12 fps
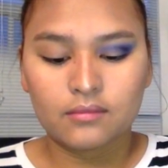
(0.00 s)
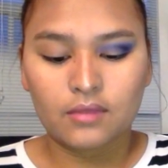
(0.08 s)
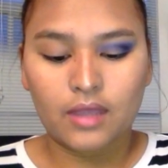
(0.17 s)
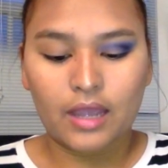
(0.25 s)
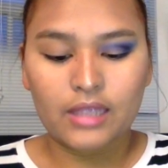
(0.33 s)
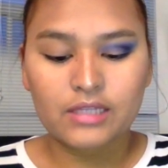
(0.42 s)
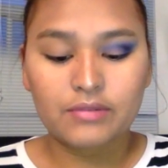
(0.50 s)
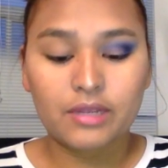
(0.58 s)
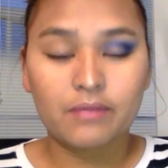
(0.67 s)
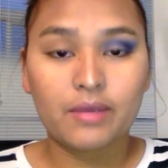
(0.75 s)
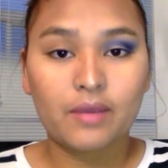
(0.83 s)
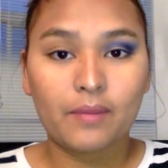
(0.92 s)
Next, I'm
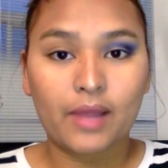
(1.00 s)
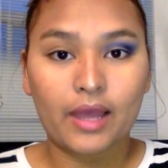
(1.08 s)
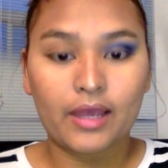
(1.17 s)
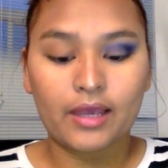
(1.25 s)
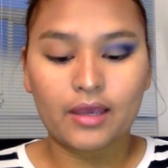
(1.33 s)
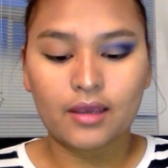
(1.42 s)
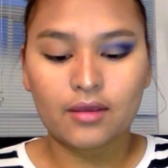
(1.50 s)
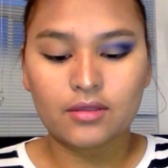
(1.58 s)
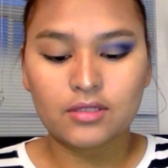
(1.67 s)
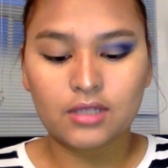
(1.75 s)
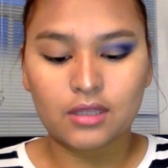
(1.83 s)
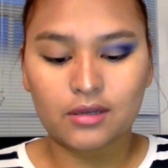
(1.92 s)
going to be applying
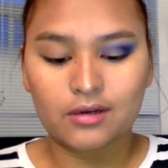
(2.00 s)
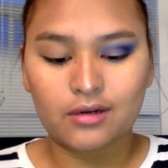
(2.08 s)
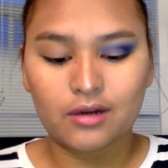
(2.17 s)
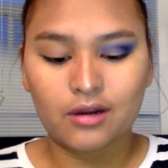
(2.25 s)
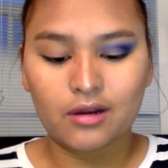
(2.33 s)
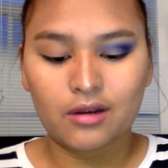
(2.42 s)
concealer